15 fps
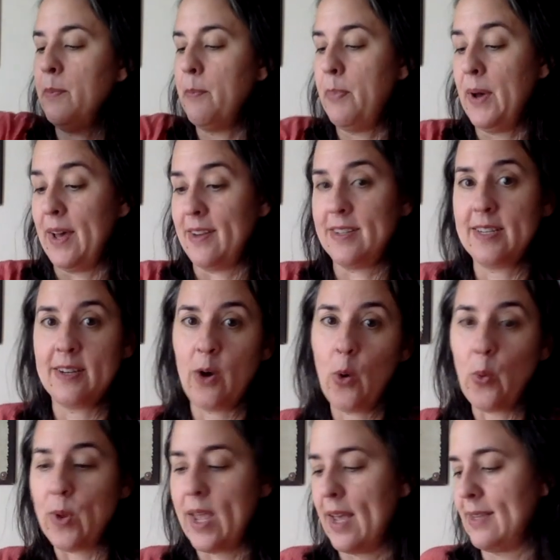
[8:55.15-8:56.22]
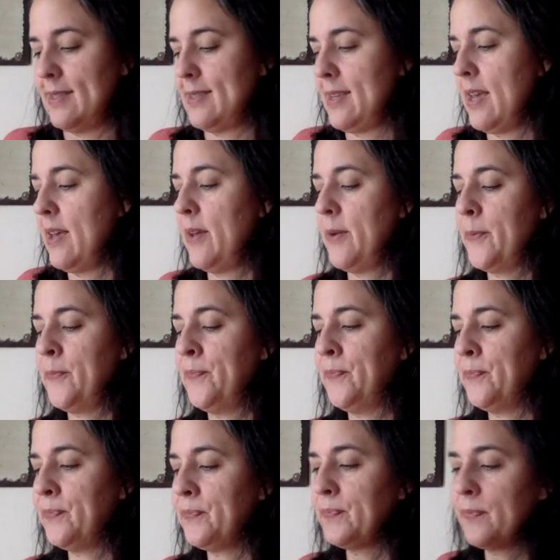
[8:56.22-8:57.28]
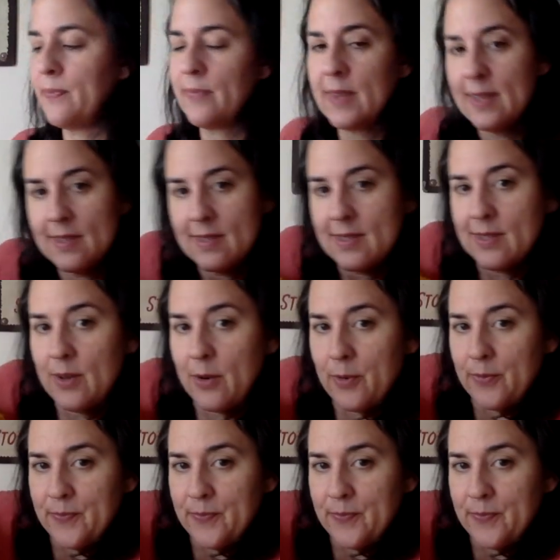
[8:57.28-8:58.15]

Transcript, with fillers: But, oh yes. So,